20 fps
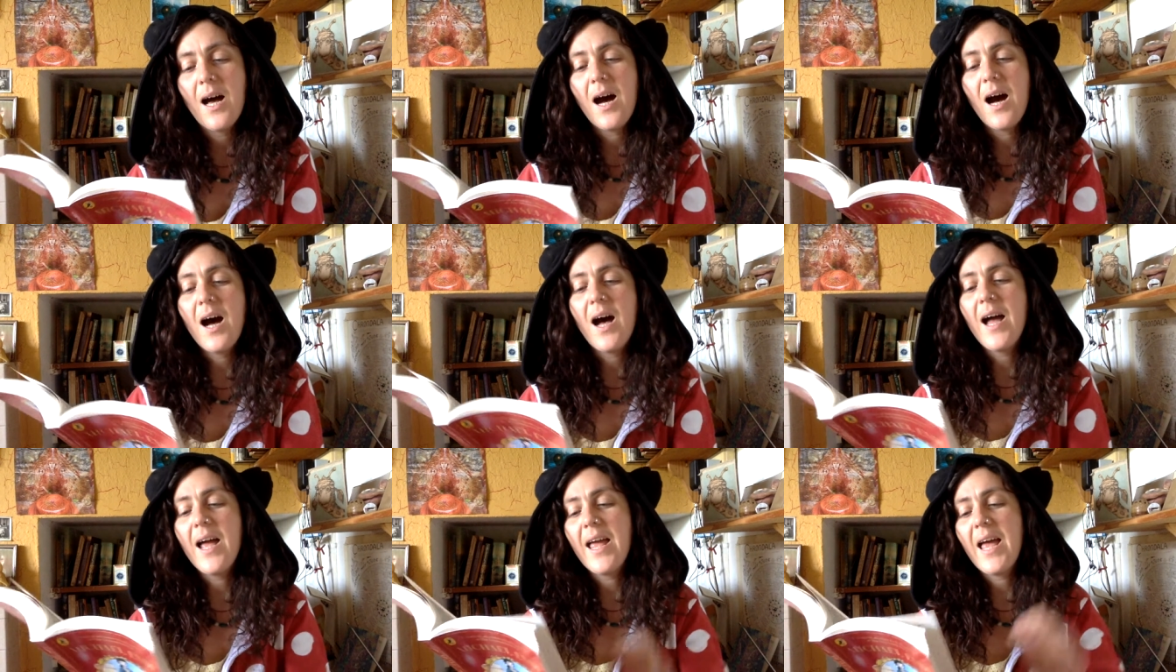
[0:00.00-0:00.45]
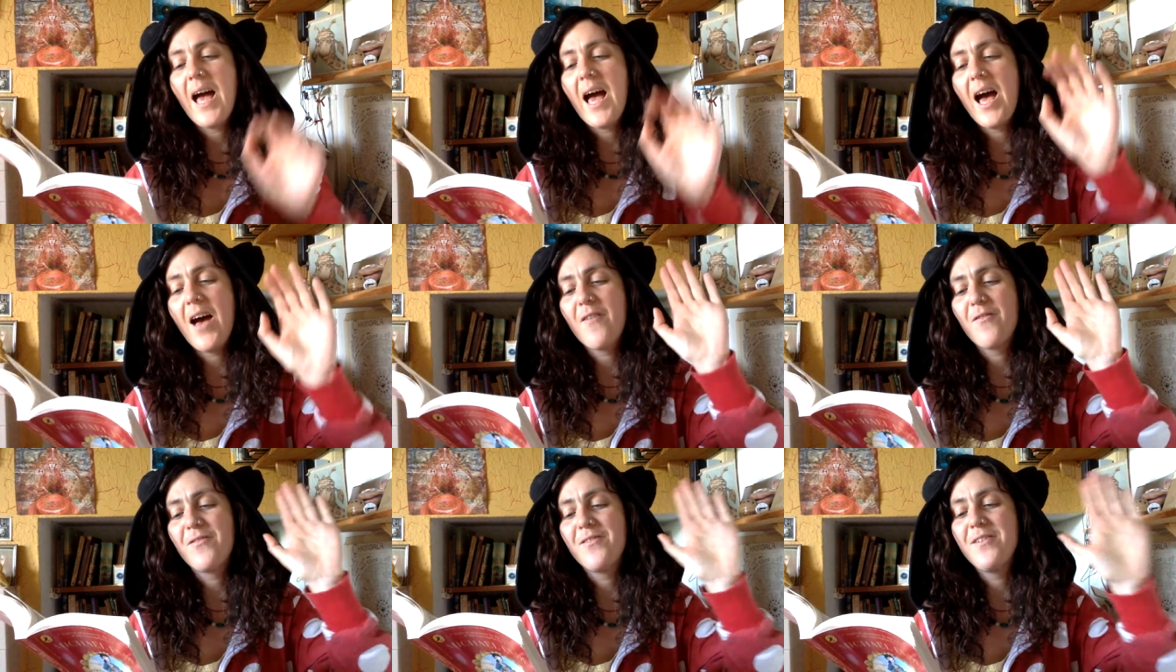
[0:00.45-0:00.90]
I
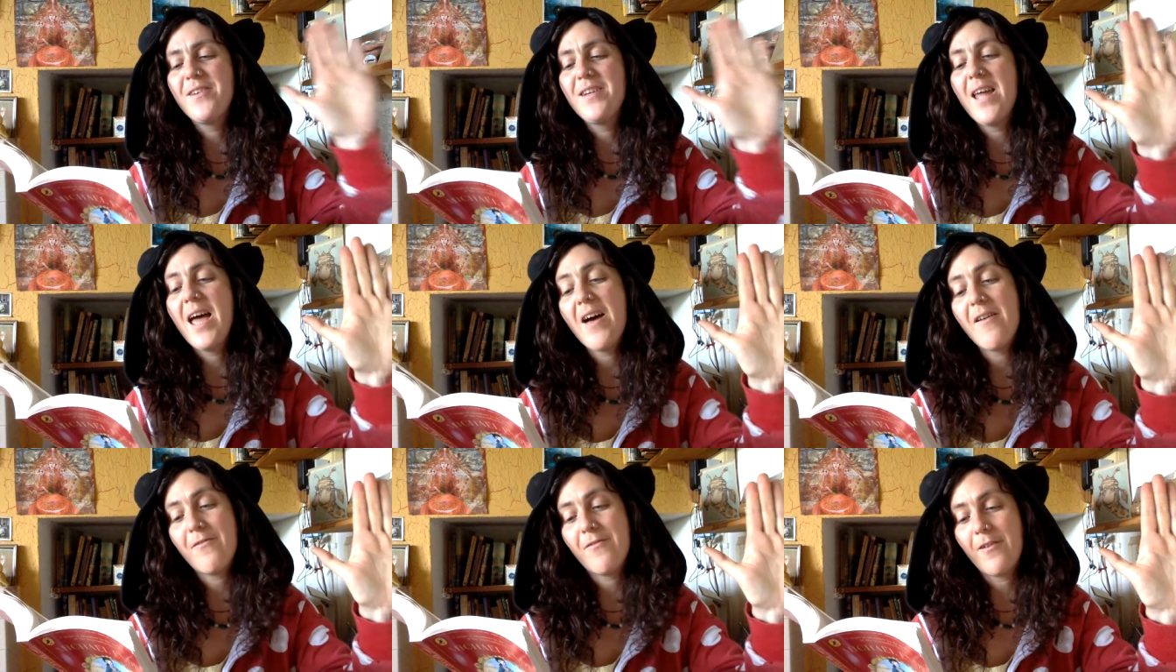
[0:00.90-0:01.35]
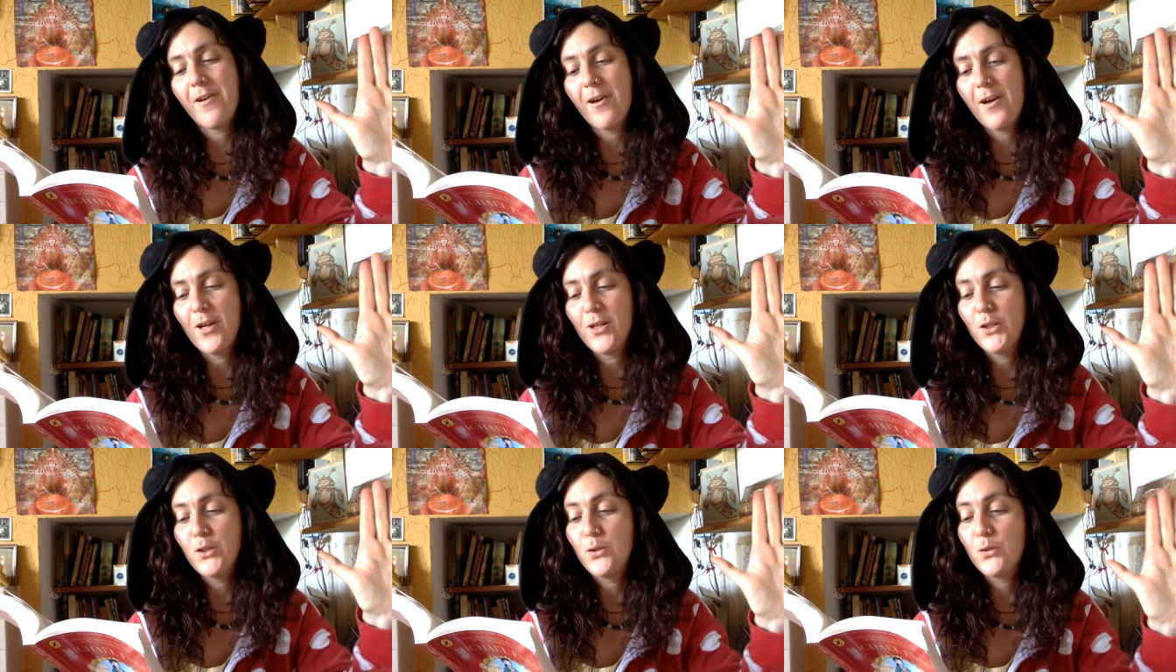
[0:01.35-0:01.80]
have never
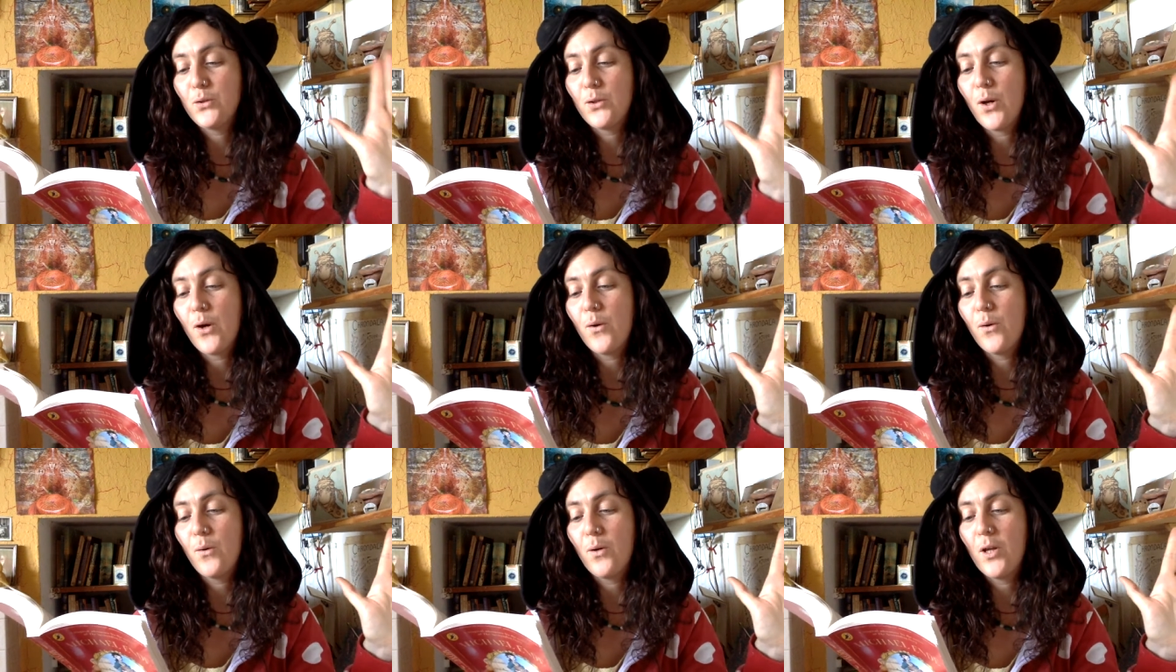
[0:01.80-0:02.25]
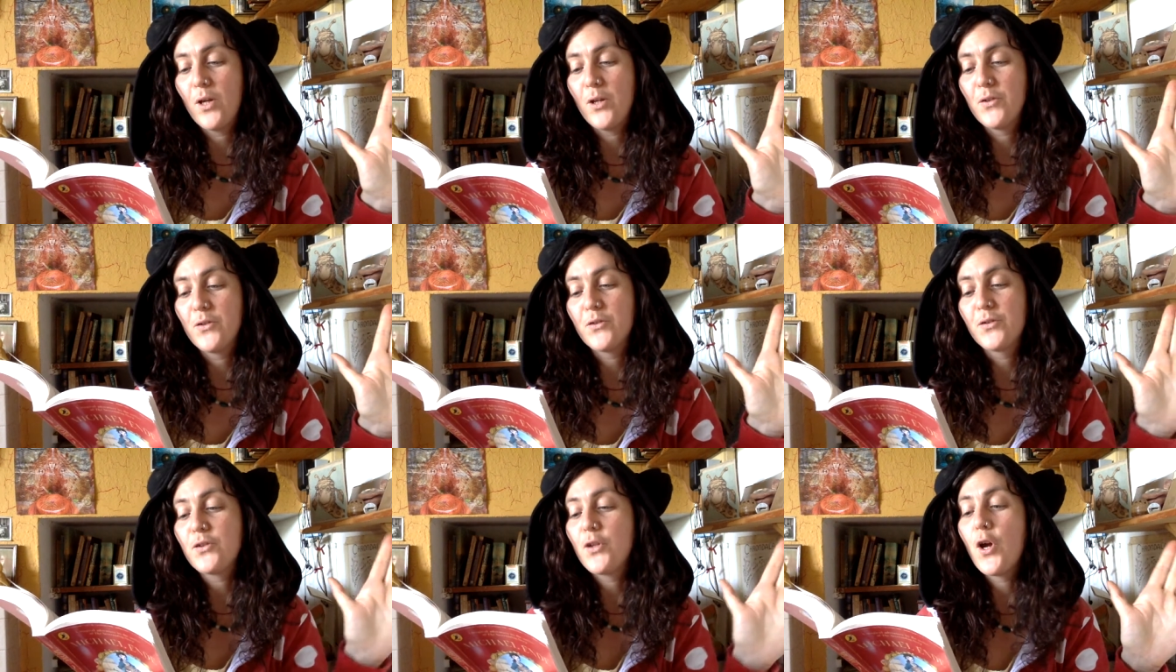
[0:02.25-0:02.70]

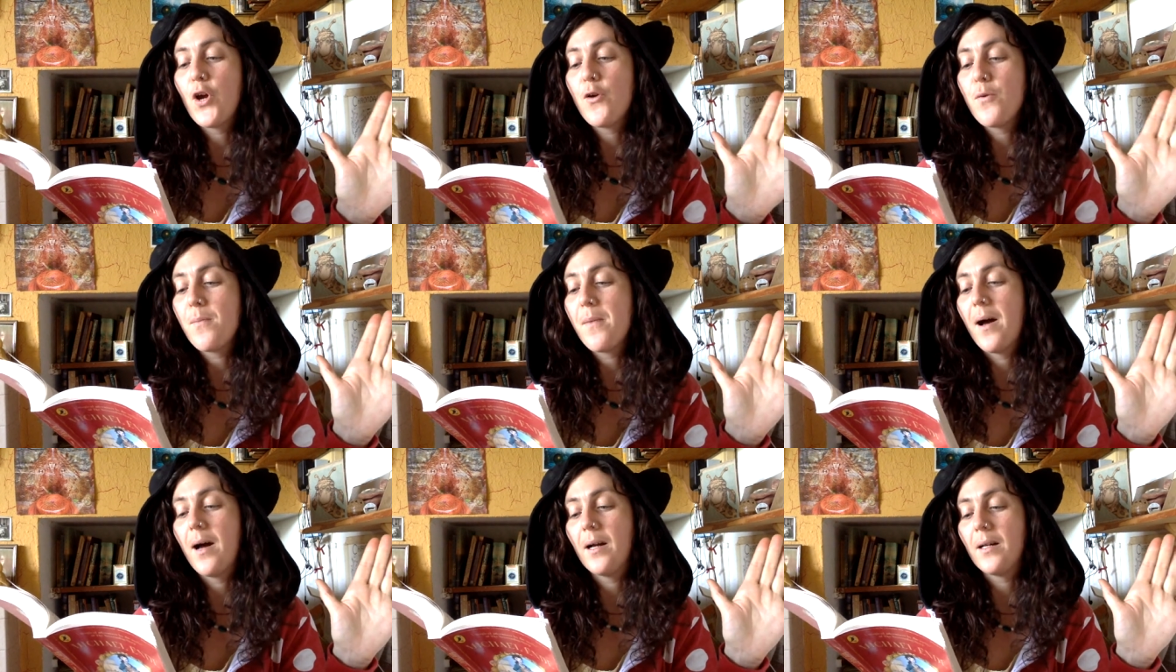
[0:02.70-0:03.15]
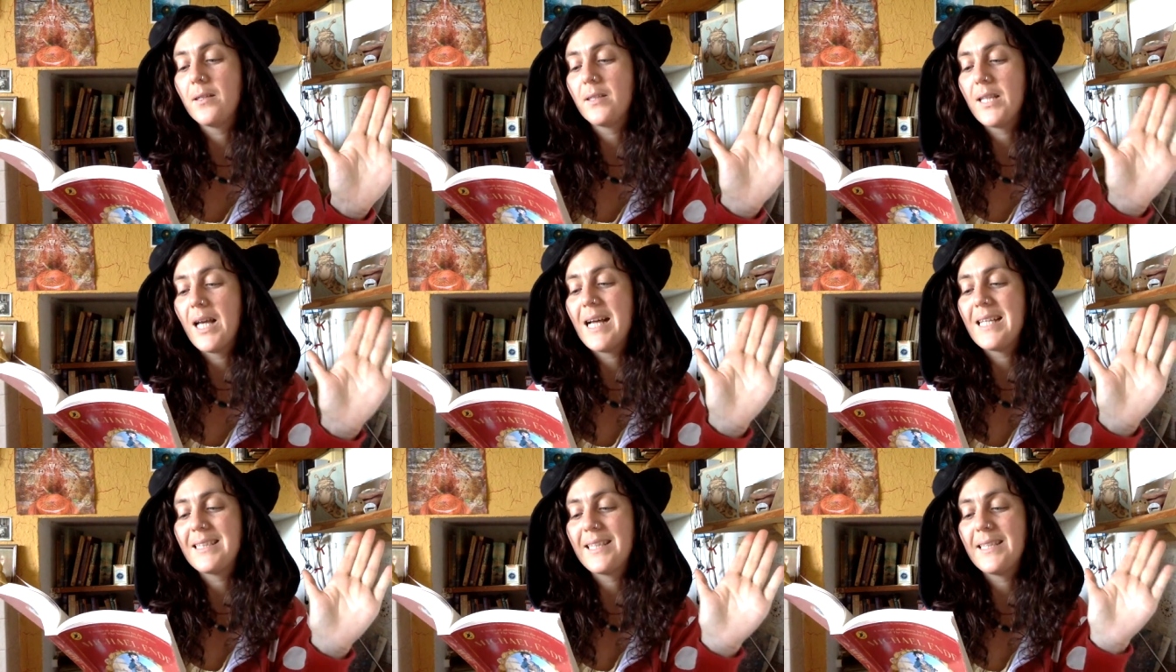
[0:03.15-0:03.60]
stolen so much
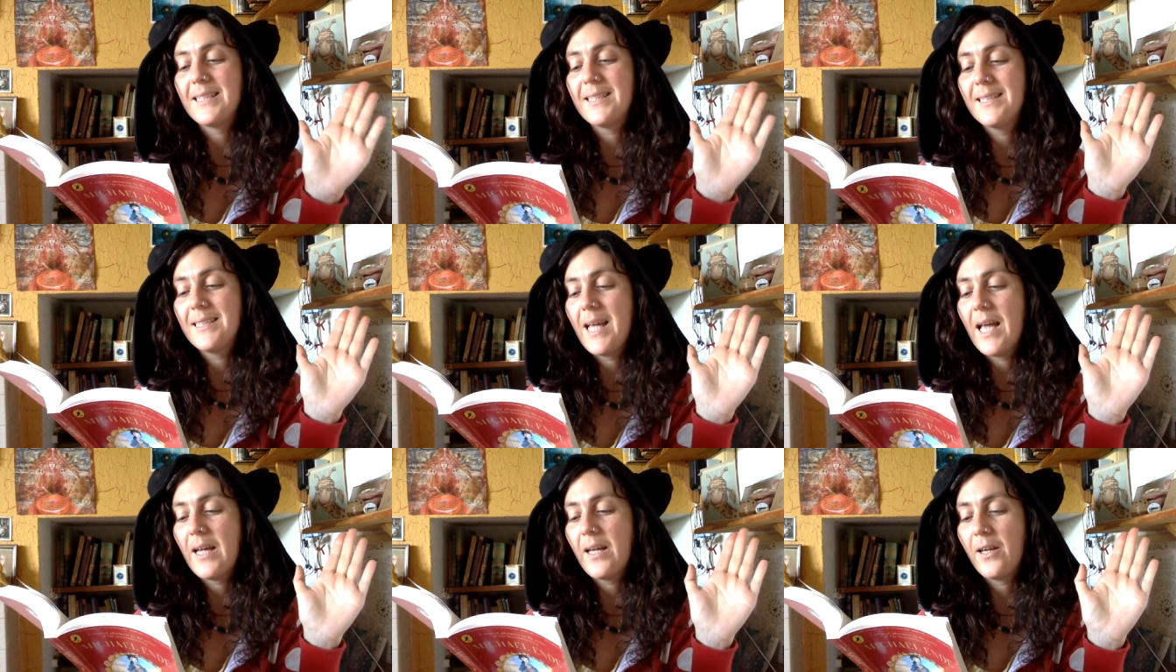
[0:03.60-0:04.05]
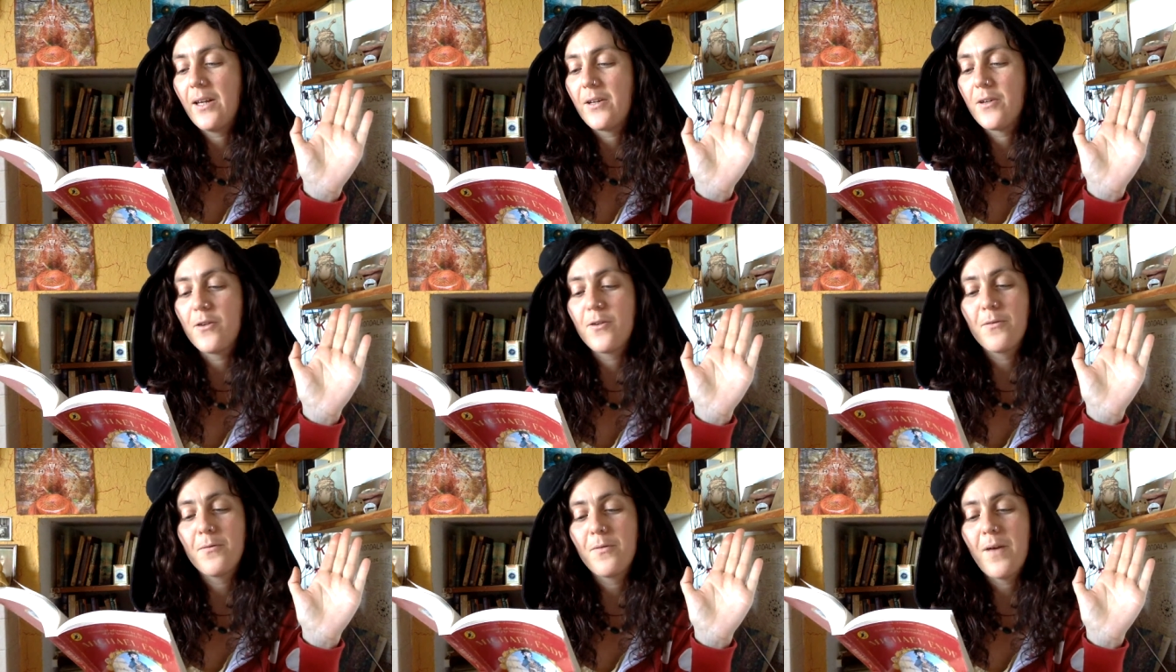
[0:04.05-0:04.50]
as a
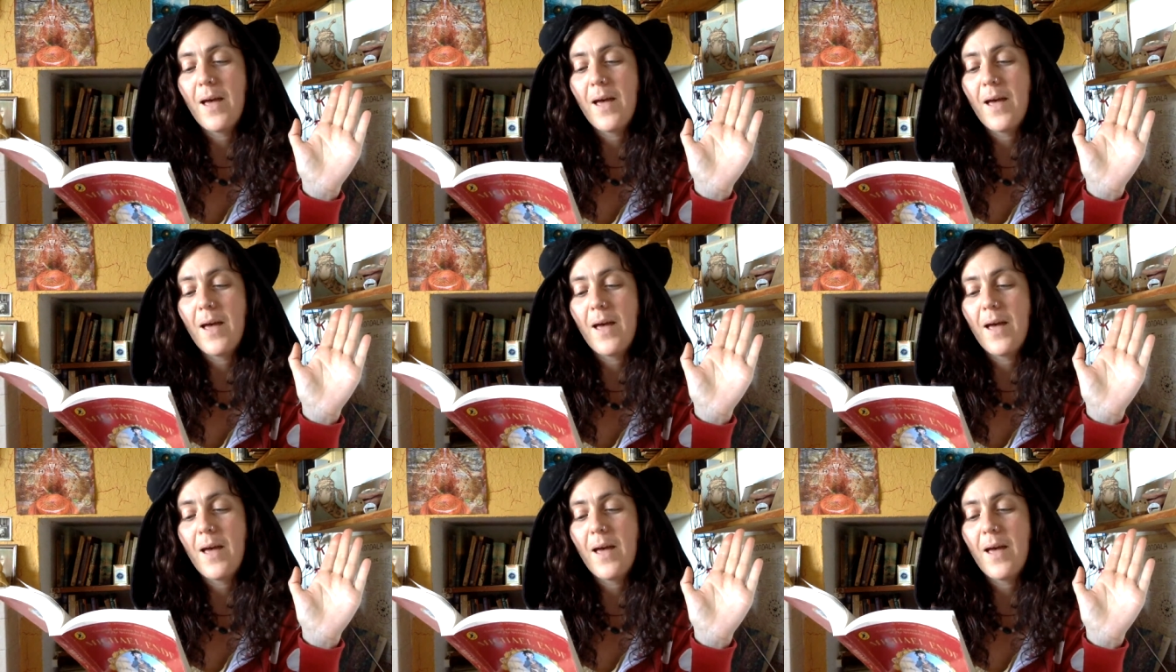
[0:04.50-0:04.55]
second of